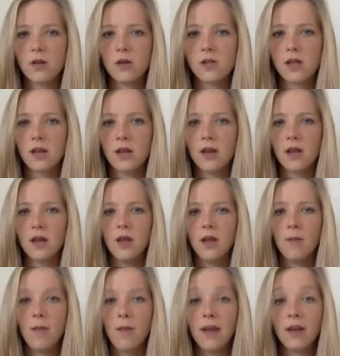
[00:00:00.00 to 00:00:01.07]
and
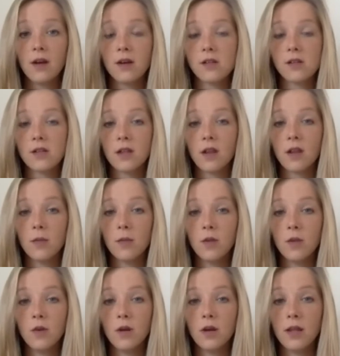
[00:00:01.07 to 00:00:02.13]
mentors in the
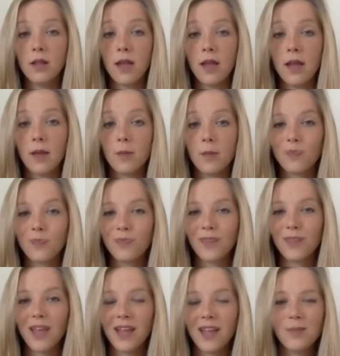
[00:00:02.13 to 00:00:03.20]
community, like
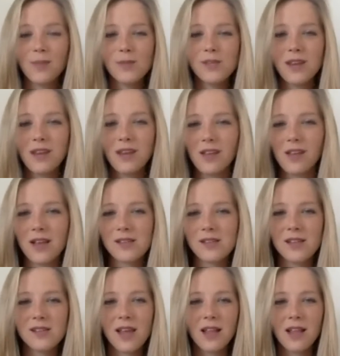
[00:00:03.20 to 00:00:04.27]
get them singing
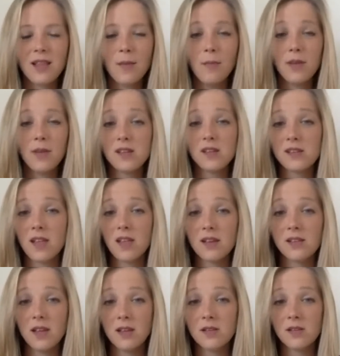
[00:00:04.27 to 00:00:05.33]
lessons, get them business lessons.